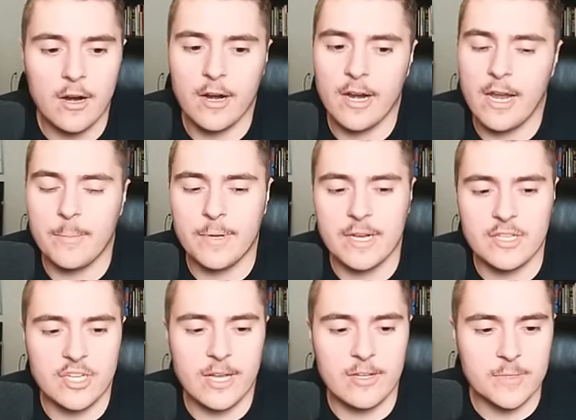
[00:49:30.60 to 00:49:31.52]
right, I'm going to
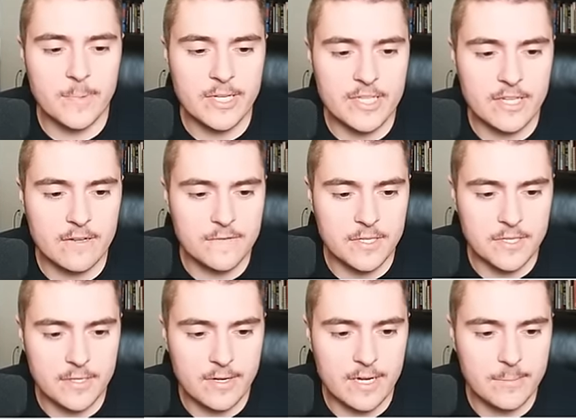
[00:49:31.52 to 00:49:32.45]
challenge myself to
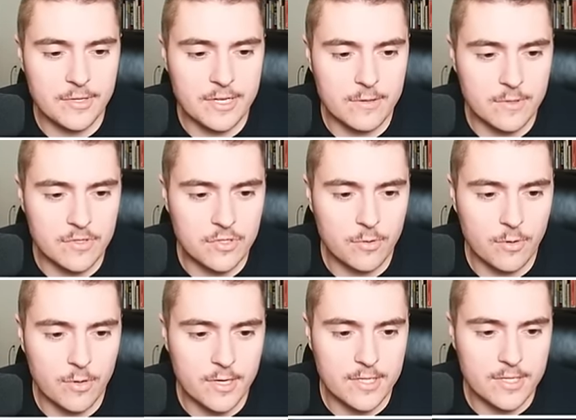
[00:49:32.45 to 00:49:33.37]
scramble here with
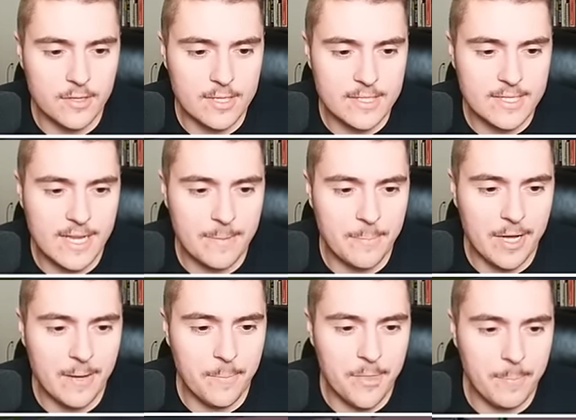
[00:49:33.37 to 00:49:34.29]
Troy. So let's step
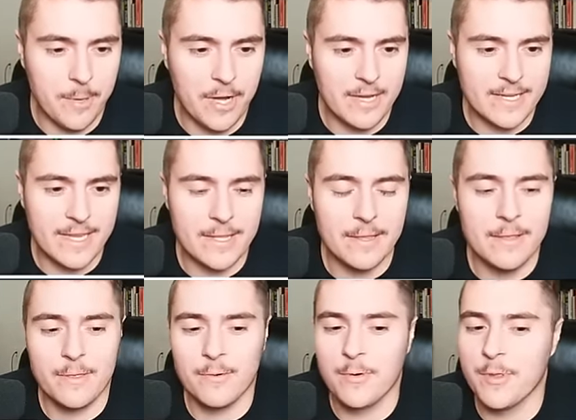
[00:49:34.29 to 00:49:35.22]
up the pocket
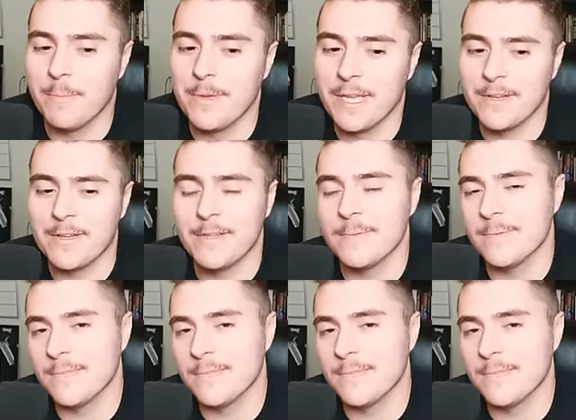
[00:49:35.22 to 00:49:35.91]
through the middle.